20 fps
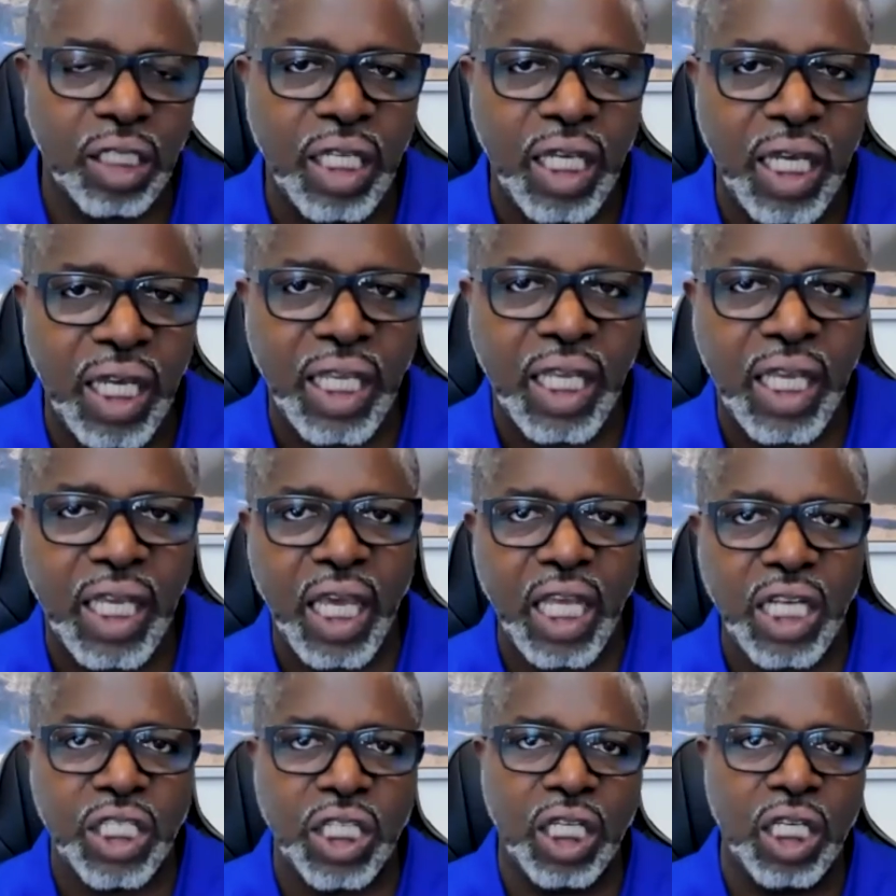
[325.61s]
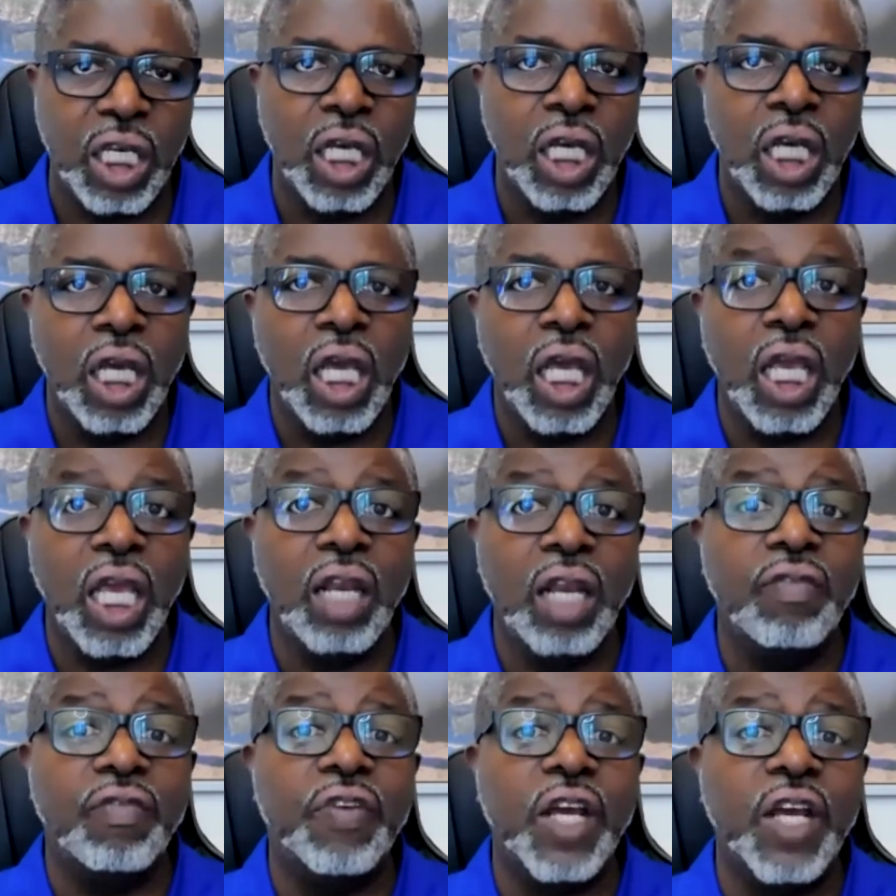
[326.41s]
engaging in
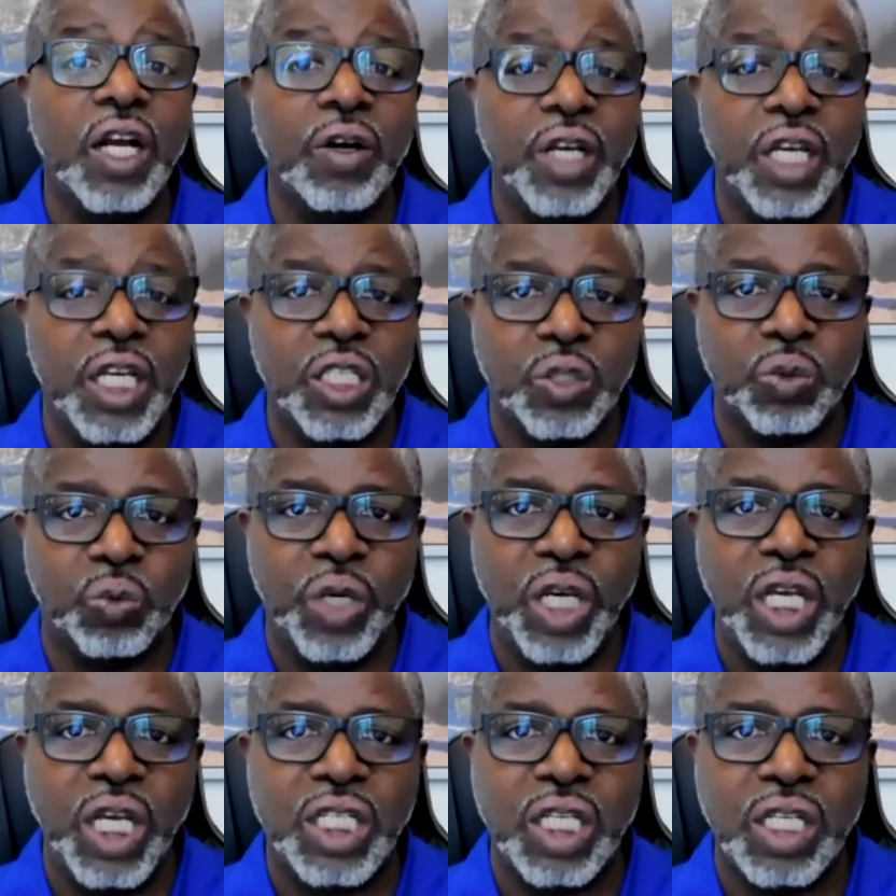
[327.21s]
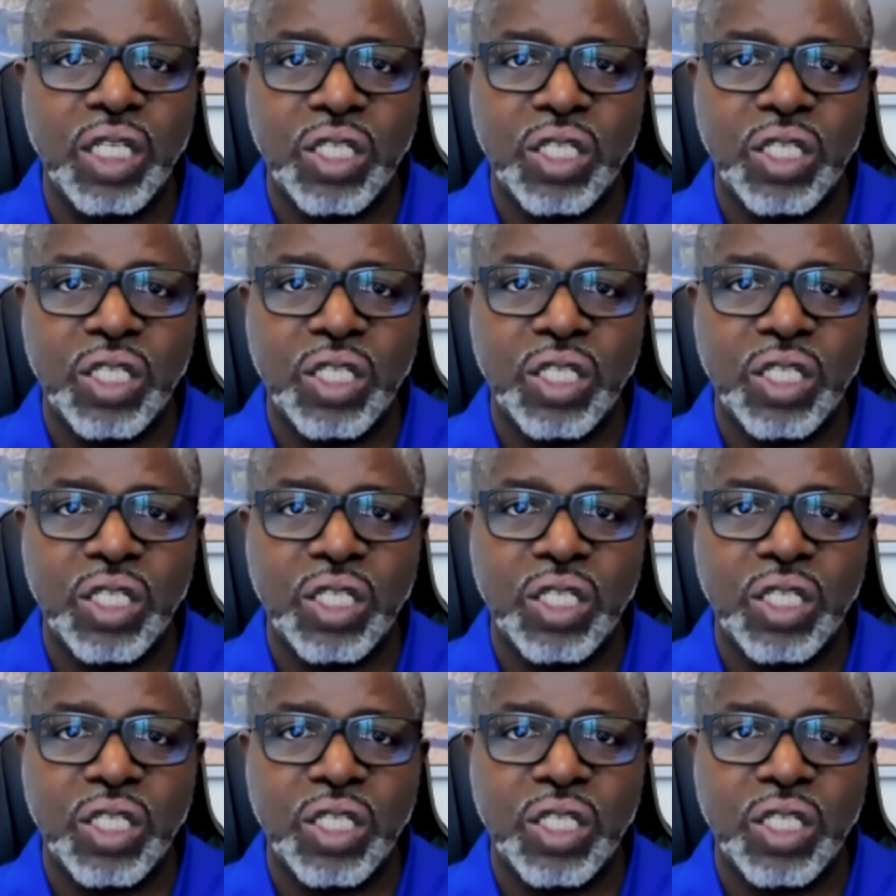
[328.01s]
various regions.